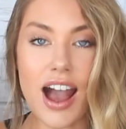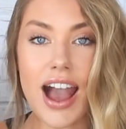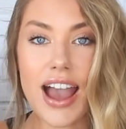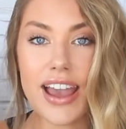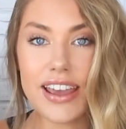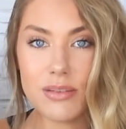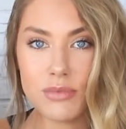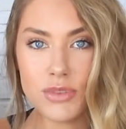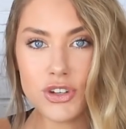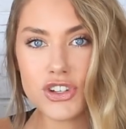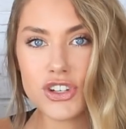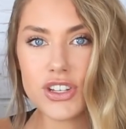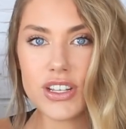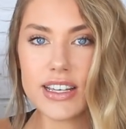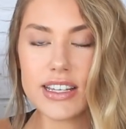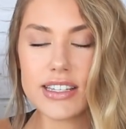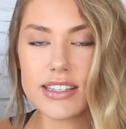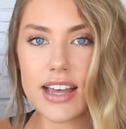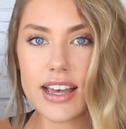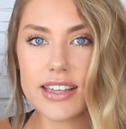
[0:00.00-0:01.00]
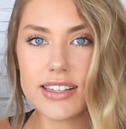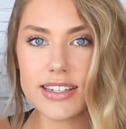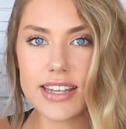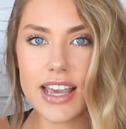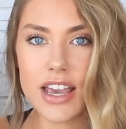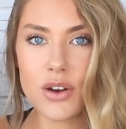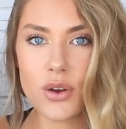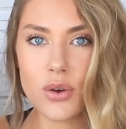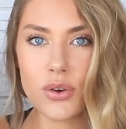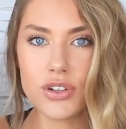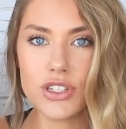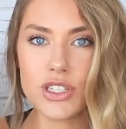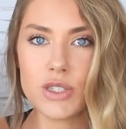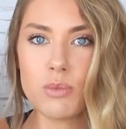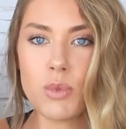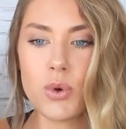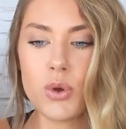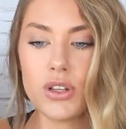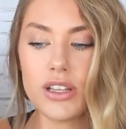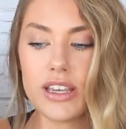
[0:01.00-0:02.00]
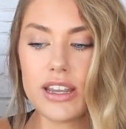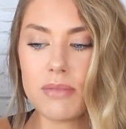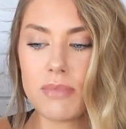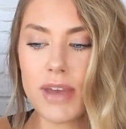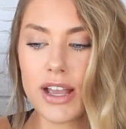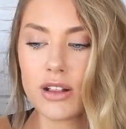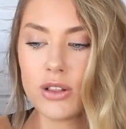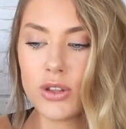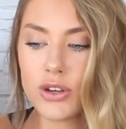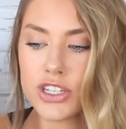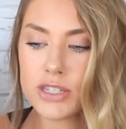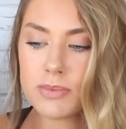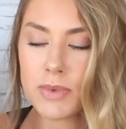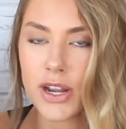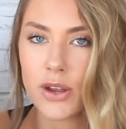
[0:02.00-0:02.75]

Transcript: I am usually a size 10 or a small in my clothes,